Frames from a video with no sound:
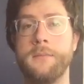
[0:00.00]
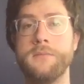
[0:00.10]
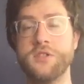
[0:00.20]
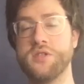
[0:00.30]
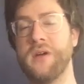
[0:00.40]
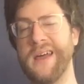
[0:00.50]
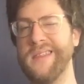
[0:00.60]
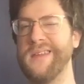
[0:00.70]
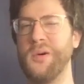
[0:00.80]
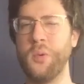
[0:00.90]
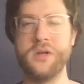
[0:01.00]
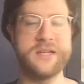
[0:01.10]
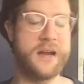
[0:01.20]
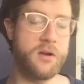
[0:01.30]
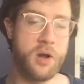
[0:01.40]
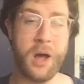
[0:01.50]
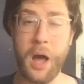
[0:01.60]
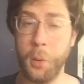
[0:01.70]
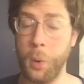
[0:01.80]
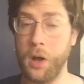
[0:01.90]
strength, which I don't know
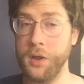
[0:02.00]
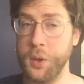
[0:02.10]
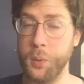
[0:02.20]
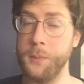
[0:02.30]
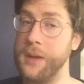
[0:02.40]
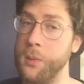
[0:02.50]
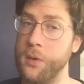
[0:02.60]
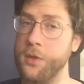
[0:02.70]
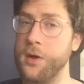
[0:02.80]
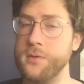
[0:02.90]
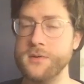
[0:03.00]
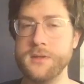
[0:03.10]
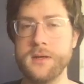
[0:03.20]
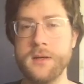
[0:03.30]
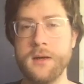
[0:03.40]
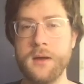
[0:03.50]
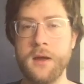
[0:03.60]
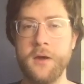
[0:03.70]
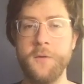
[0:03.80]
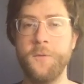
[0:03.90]
how well you would be with those.
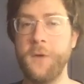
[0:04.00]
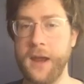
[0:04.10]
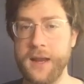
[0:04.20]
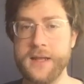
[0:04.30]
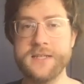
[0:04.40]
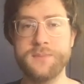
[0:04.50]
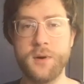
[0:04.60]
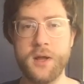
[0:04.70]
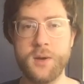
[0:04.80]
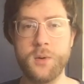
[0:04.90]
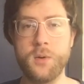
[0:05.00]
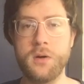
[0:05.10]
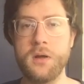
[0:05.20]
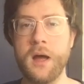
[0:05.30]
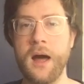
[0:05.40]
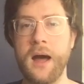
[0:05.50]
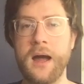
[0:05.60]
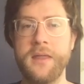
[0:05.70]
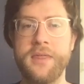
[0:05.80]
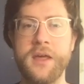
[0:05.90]
Fade is pretty cool.
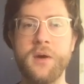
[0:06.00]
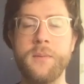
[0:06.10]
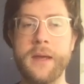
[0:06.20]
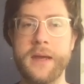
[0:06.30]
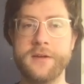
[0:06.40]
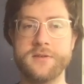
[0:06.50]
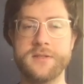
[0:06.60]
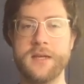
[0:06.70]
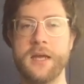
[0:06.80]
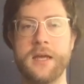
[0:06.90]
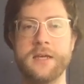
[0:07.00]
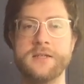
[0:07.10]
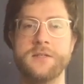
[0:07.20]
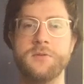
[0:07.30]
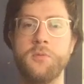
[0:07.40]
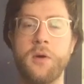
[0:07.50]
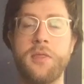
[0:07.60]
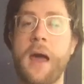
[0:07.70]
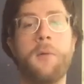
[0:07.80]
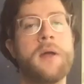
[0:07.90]
I think it would be interesting is with
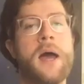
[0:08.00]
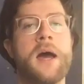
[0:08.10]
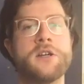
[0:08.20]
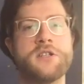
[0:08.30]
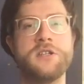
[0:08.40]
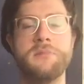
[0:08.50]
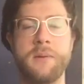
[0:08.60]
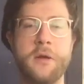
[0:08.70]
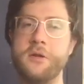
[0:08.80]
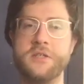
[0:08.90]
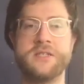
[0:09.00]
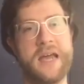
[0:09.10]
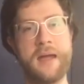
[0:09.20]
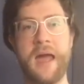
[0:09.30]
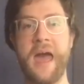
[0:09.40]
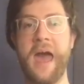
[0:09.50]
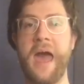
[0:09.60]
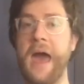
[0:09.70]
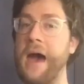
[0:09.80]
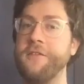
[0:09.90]
that reaction, maybe you just take
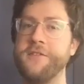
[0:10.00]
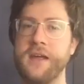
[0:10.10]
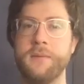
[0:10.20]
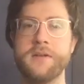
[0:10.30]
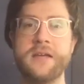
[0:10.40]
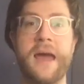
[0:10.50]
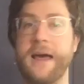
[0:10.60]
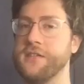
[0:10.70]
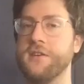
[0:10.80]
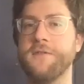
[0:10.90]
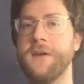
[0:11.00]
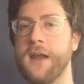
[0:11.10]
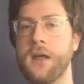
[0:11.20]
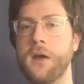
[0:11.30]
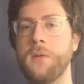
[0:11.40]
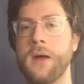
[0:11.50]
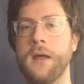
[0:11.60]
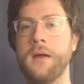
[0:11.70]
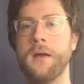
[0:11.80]
half damage as you're fading away.